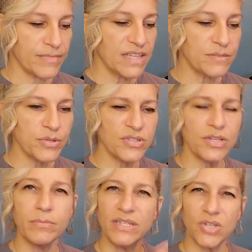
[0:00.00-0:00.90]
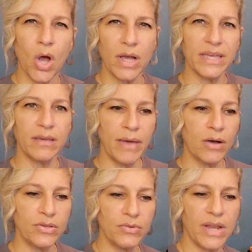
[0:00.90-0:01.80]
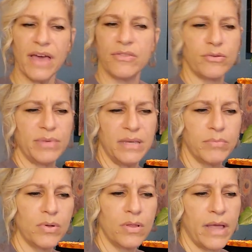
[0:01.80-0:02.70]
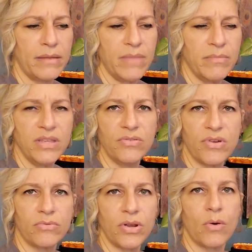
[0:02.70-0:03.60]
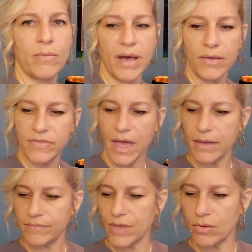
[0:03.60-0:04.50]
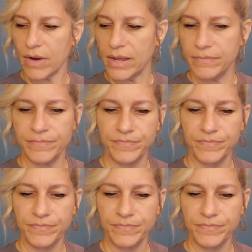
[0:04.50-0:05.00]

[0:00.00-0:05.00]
This person could be talking about you to other people and maybe you don't know about that. All right.